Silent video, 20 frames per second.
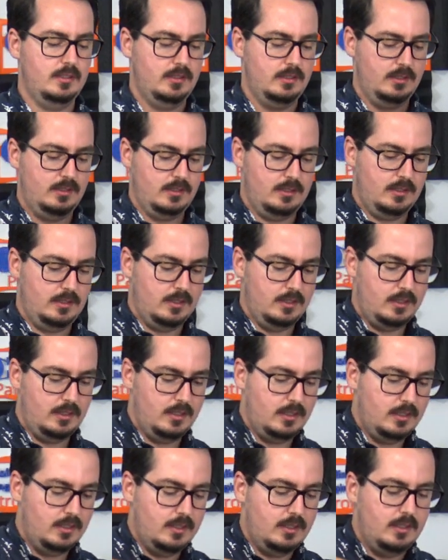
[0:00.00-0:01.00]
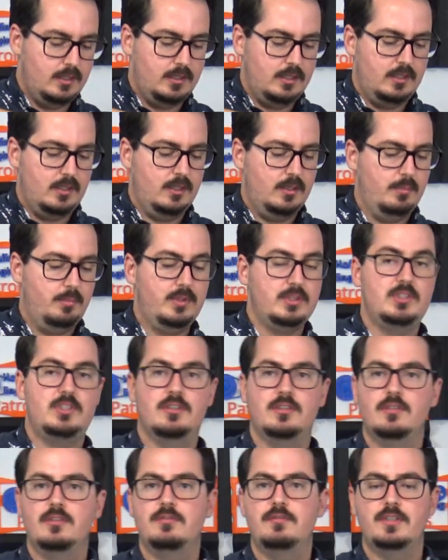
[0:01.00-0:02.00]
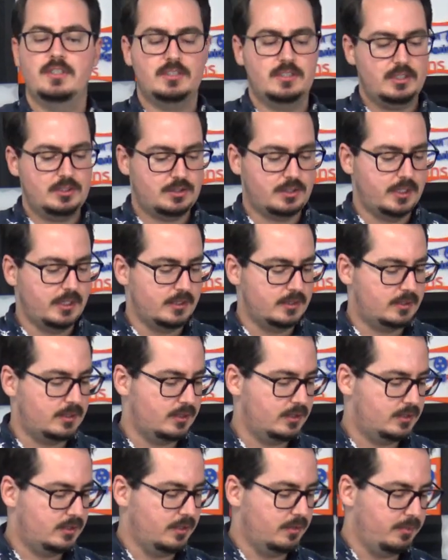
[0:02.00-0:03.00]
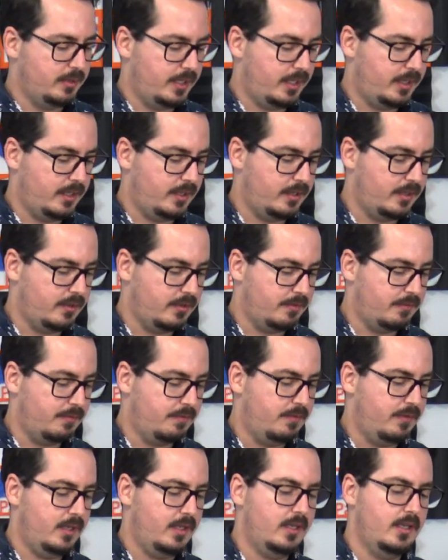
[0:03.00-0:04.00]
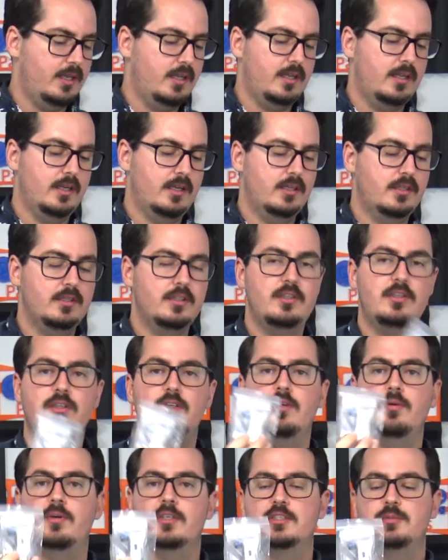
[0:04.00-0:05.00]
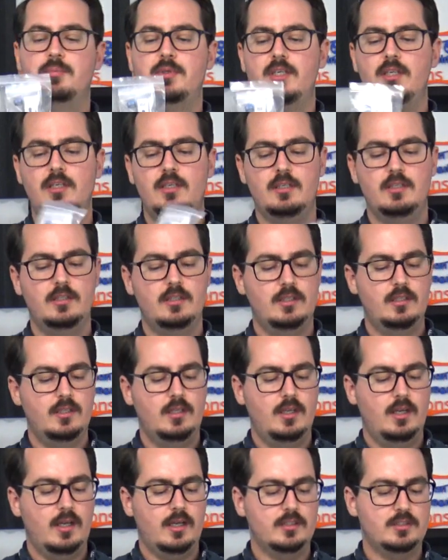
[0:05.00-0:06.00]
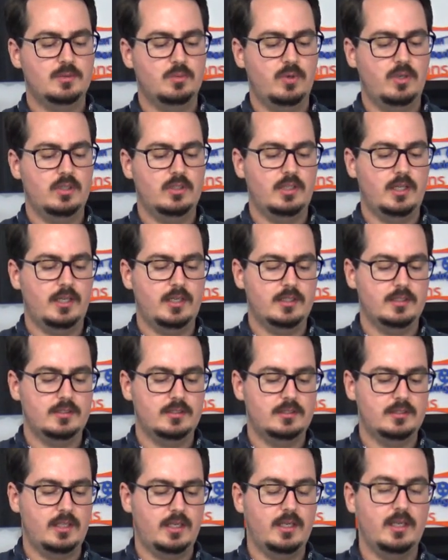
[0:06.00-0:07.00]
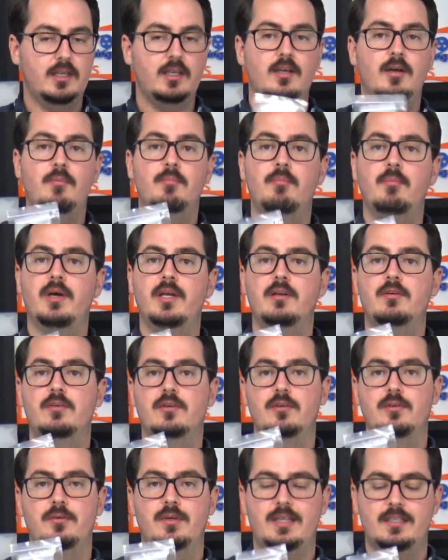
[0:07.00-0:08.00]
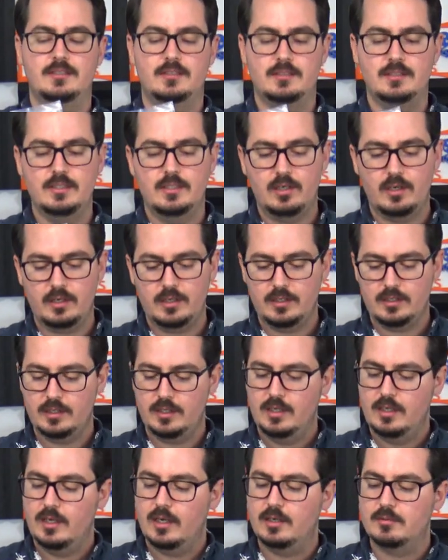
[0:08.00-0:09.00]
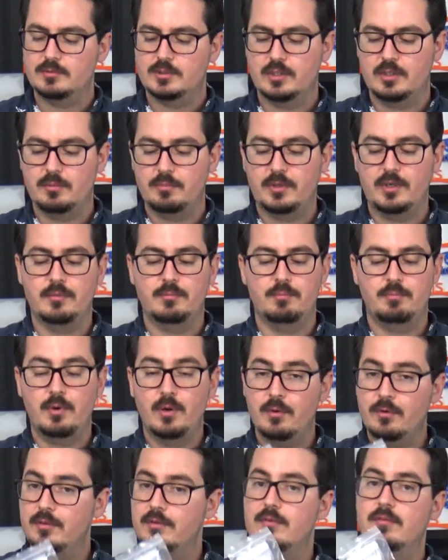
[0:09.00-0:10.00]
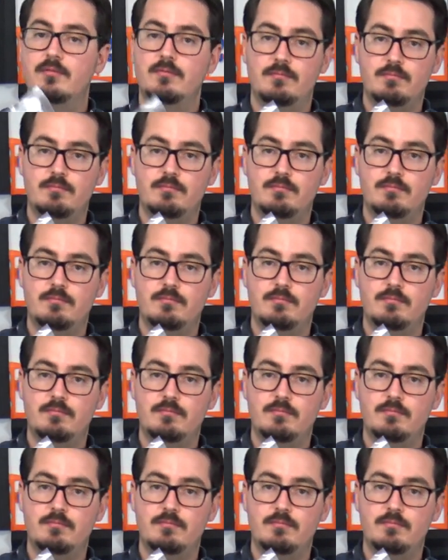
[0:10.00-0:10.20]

a bunch of accessories. So we have a USB as well as a micro SD card. Um, so you can print both